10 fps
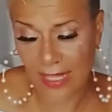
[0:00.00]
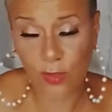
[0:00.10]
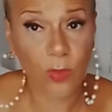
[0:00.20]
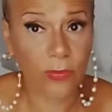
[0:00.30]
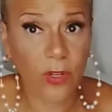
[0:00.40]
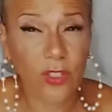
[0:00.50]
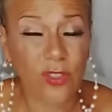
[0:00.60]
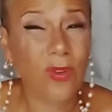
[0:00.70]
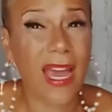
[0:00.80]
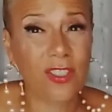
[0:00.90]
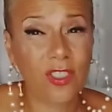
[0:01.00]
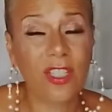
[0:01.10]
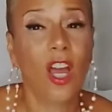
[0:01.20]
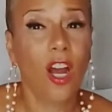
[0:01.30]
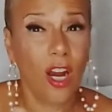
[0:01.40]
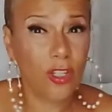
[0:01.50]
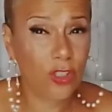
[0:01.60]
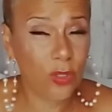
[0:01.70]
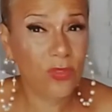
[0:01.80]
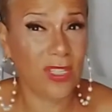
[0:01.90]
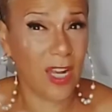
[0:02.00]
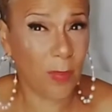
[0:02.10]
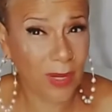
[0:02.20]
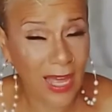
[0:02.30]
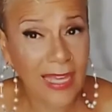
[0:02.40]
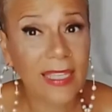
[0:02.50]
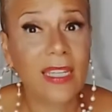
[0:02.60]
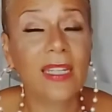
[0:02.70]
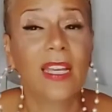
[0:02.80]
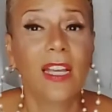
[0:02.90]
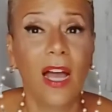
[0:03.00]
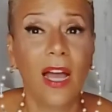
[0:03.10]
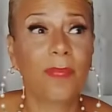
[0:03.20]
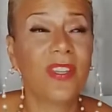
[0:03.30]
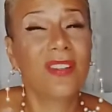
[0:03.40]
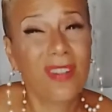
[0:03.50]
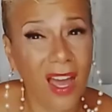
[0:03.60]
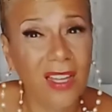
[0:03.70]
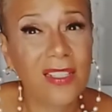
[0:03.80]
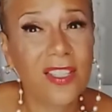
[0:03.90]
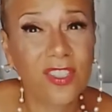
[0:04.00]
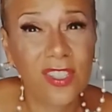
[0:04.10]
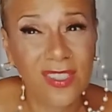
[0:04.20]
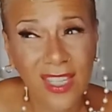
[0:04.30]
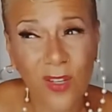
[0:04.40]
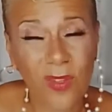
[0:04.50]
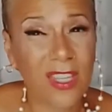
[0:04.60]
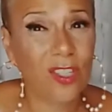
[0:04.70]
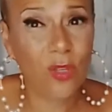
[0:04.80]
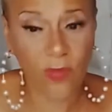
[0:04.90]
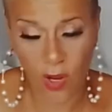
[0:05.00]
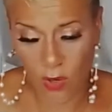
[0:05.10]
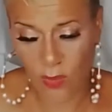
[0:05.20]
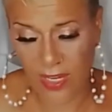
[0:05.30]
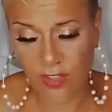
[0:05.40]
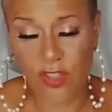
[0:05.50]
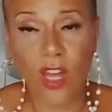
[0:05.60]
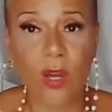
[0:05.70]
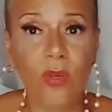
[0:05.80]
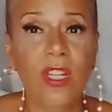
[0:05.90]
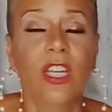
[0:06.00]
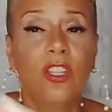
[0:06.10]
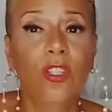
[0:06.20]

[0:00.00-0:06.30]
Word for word: That's reversed. You actually are applying the knowledge, the secret that you've always known.